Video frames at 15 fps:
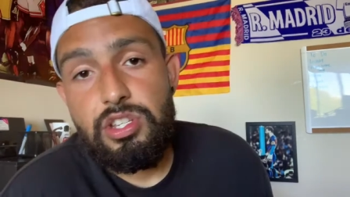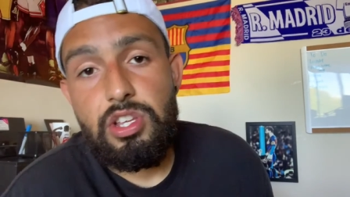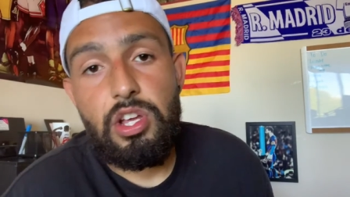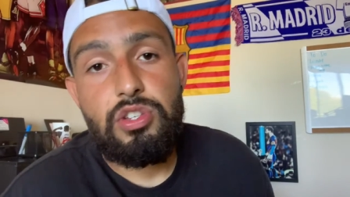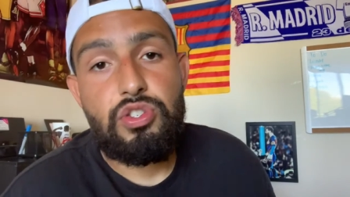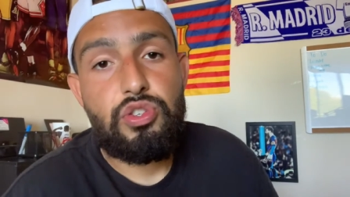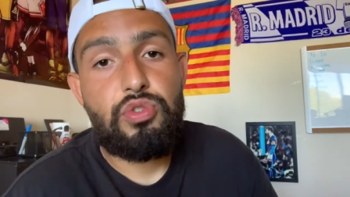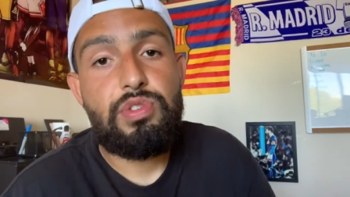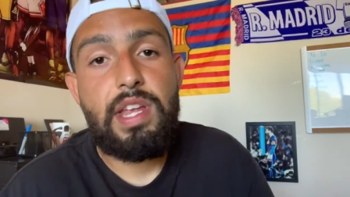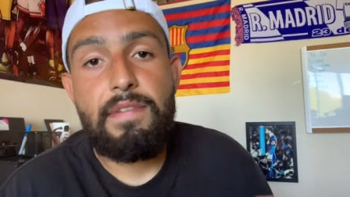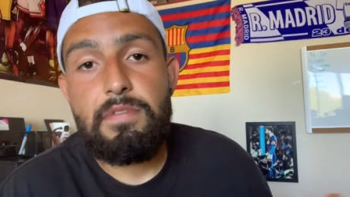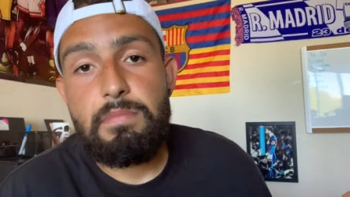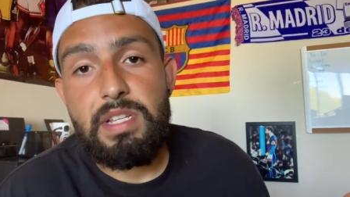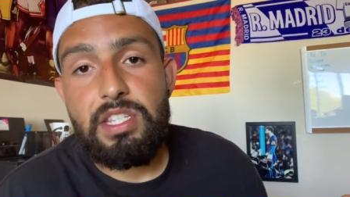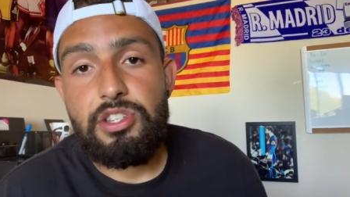zone so you
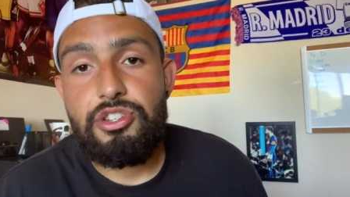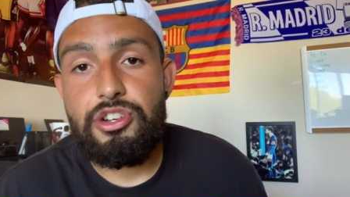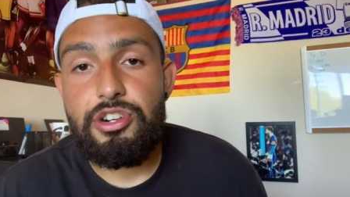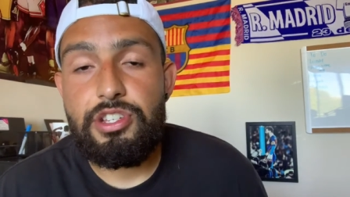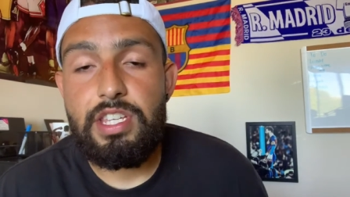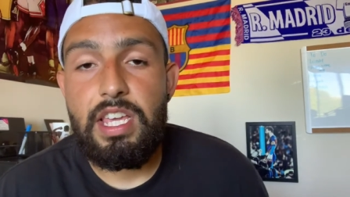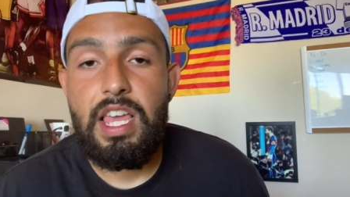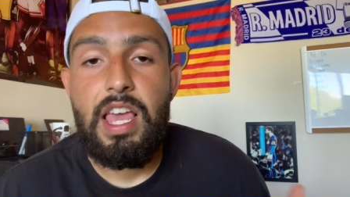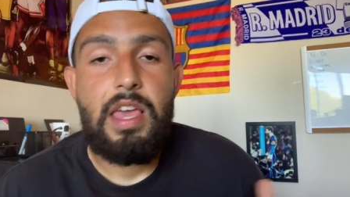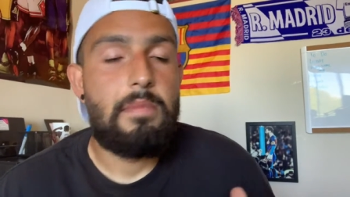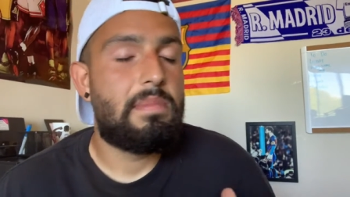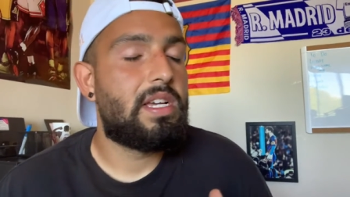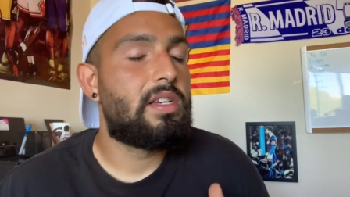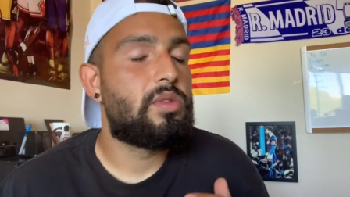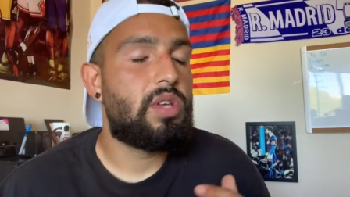never miss a jersey
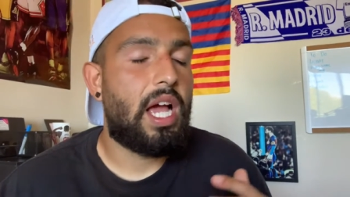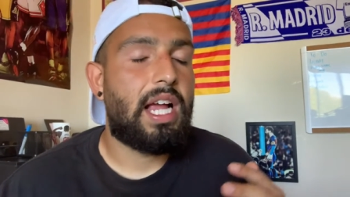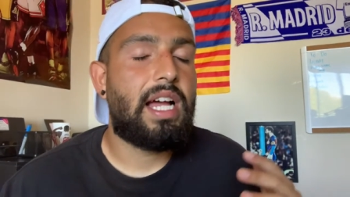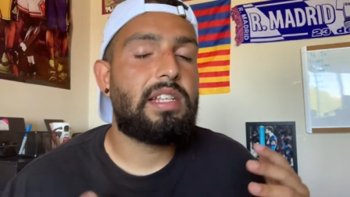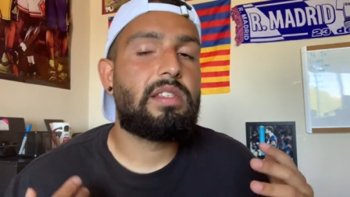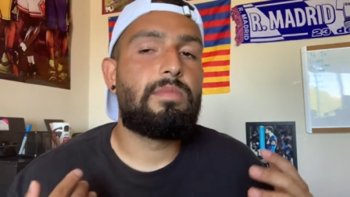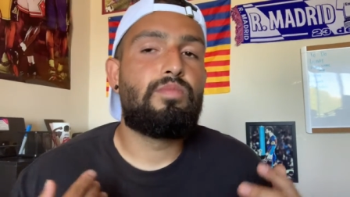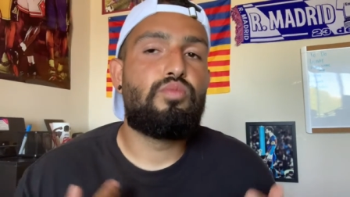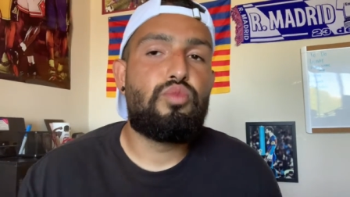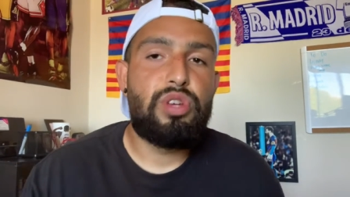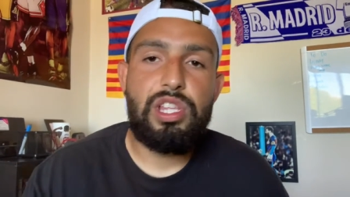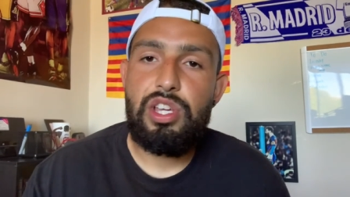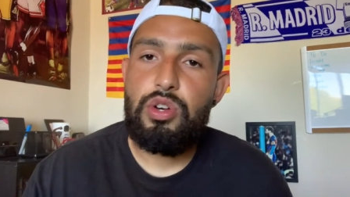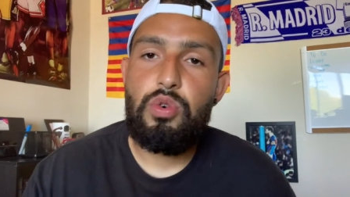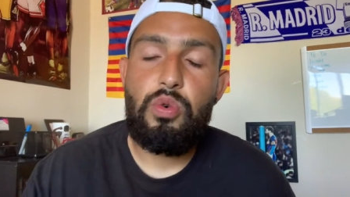because I got some
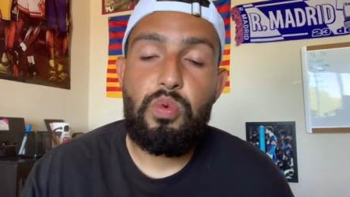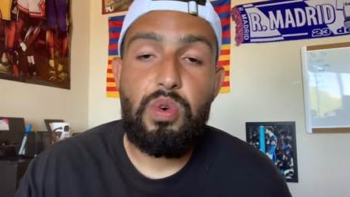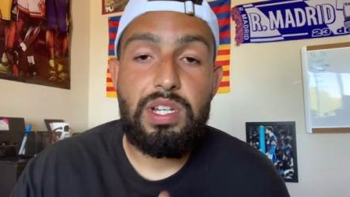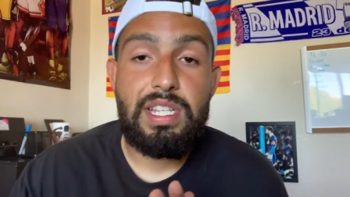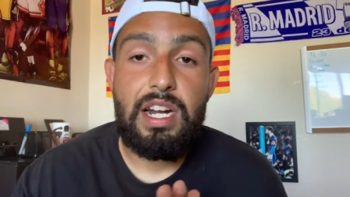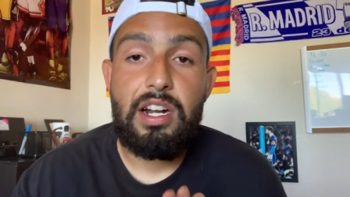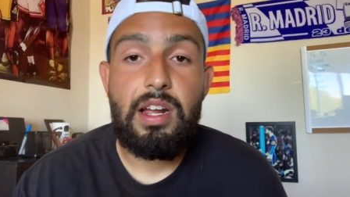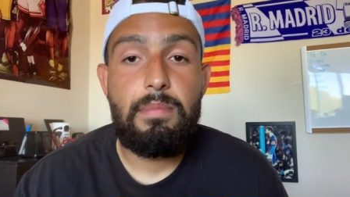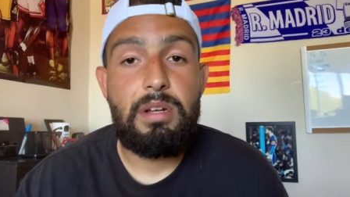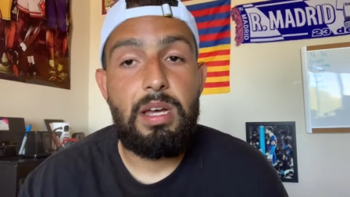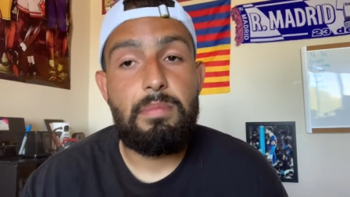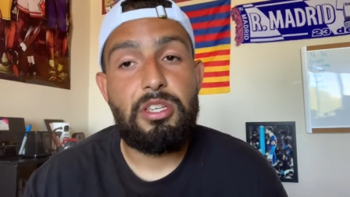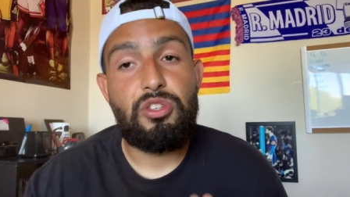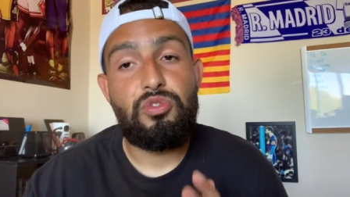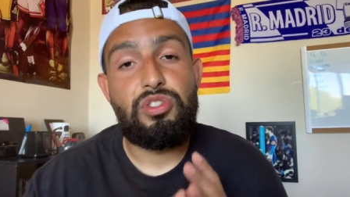really cool ones that are coming
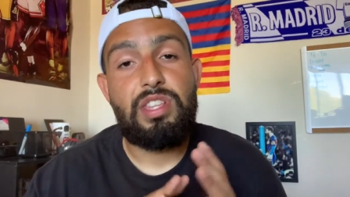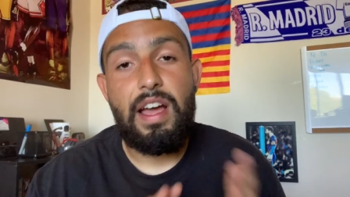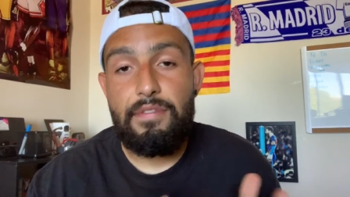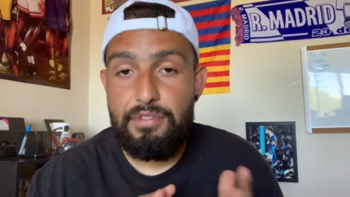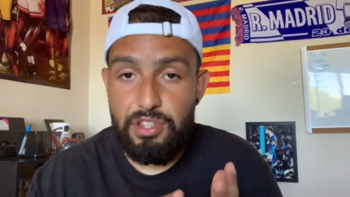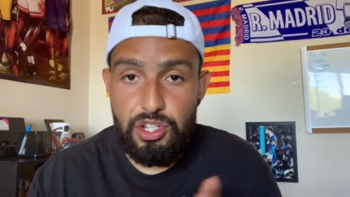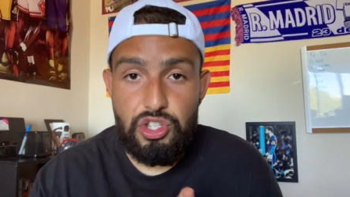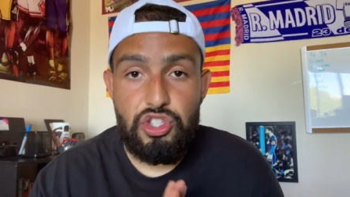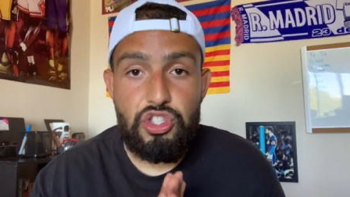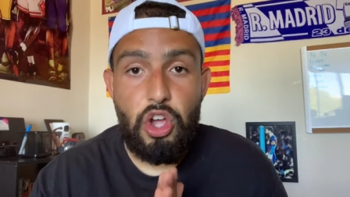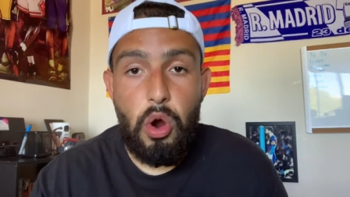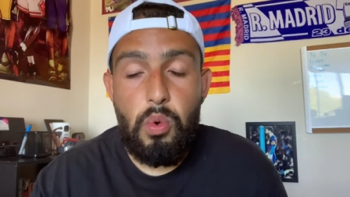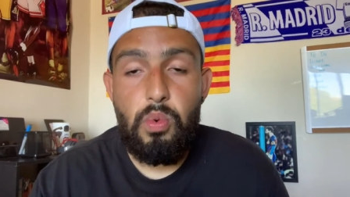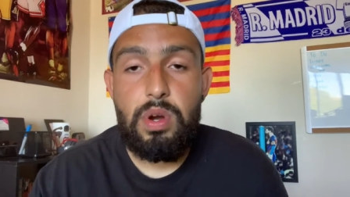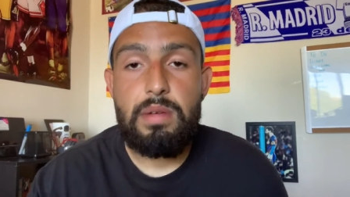up and you definitely
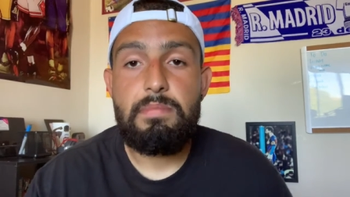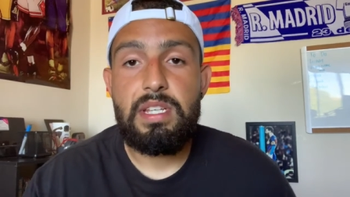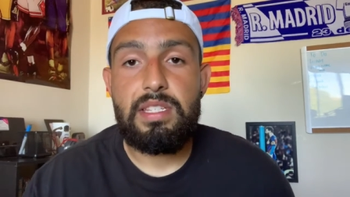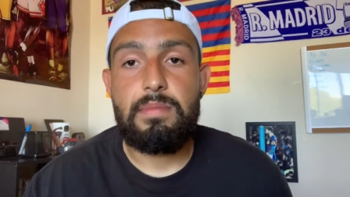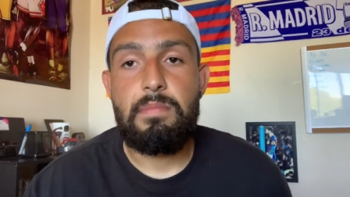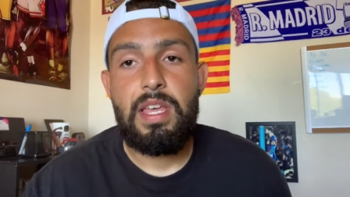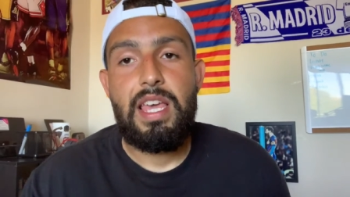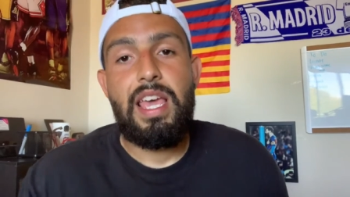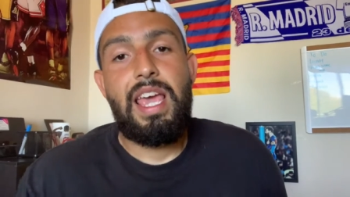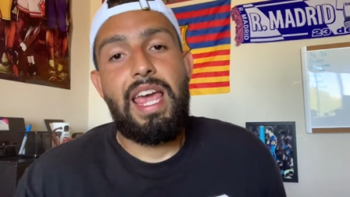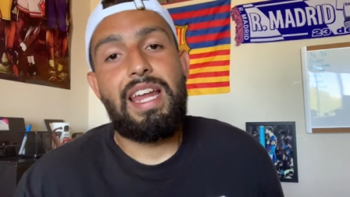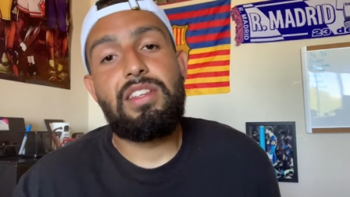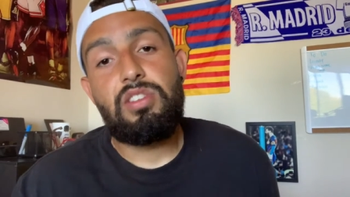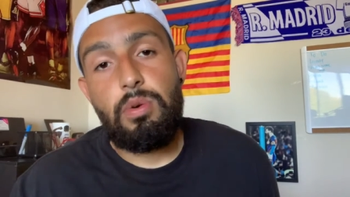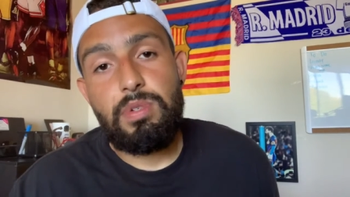don't want to miss them.
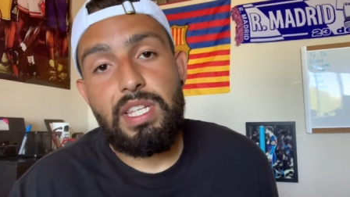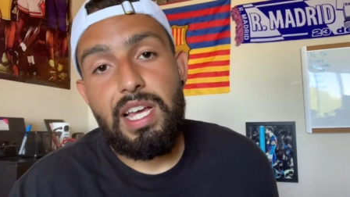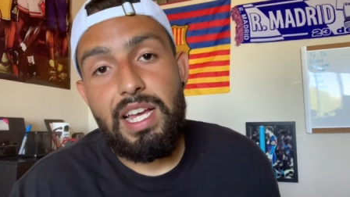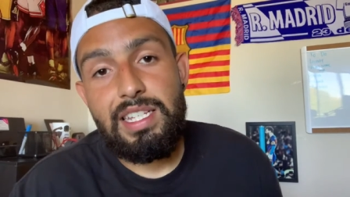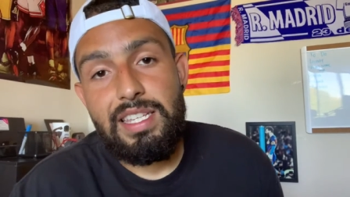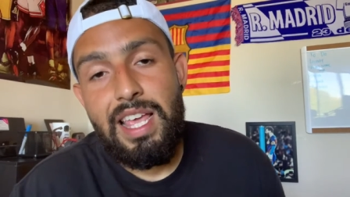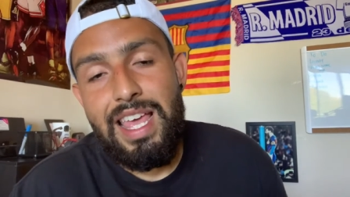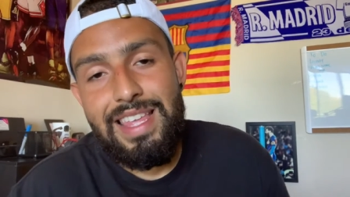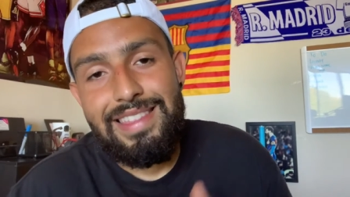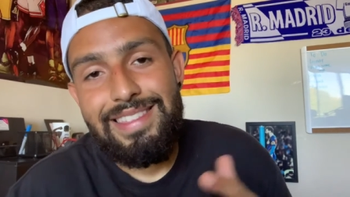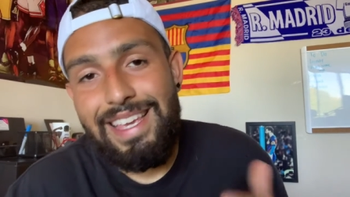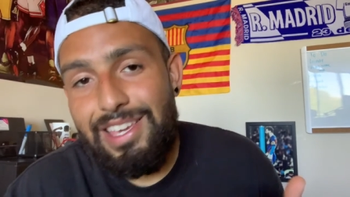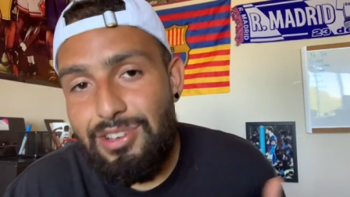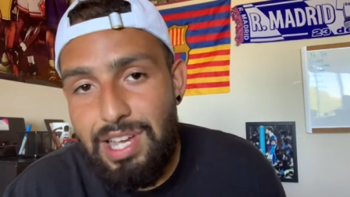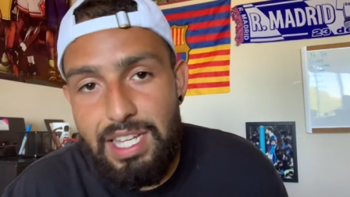And as always, guys,
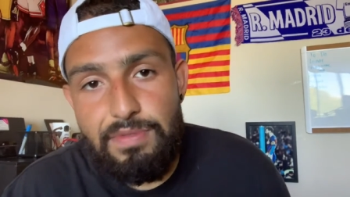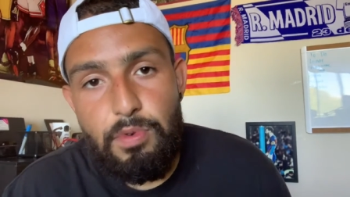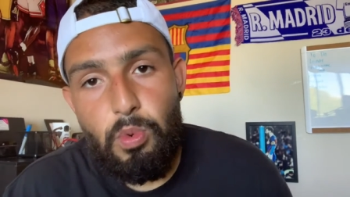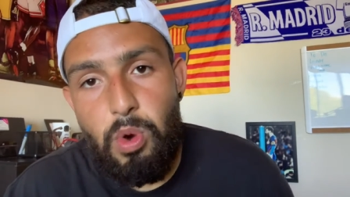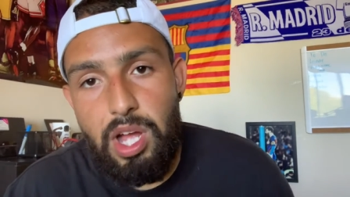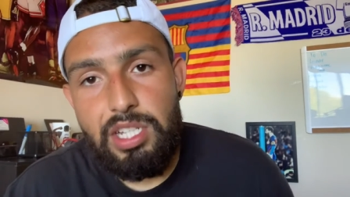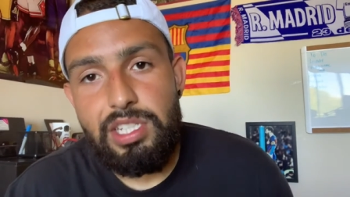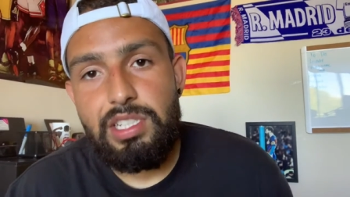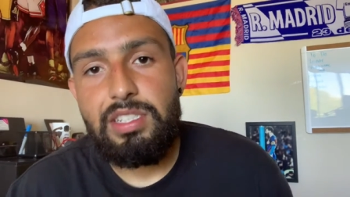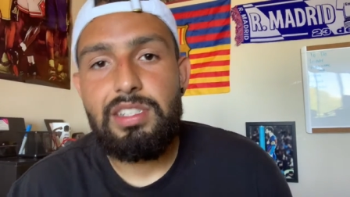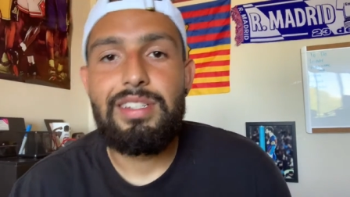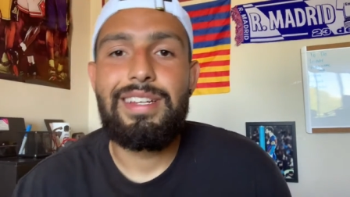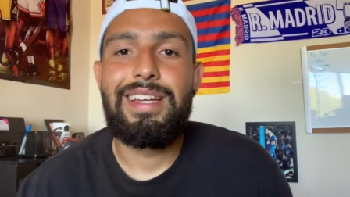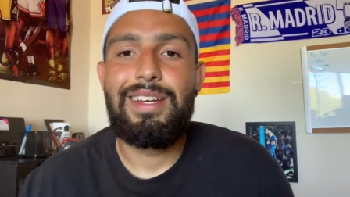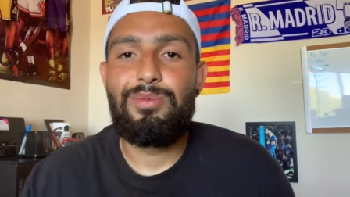thank you guys for
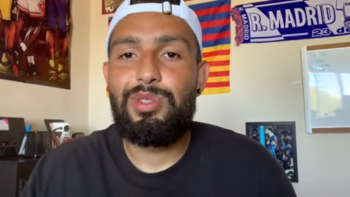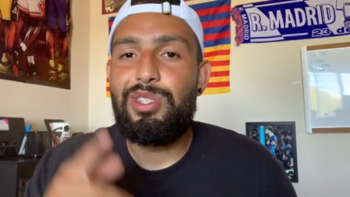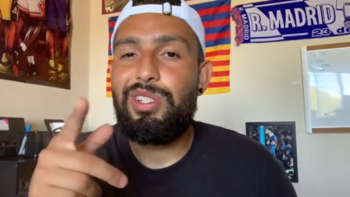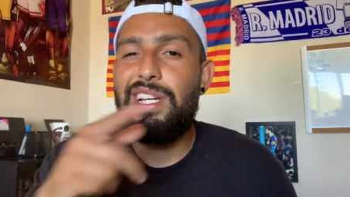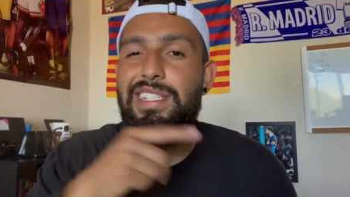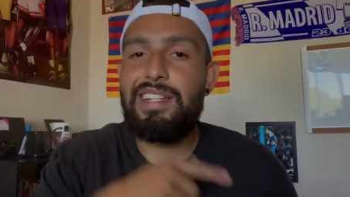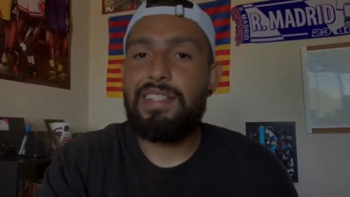watching. See you guys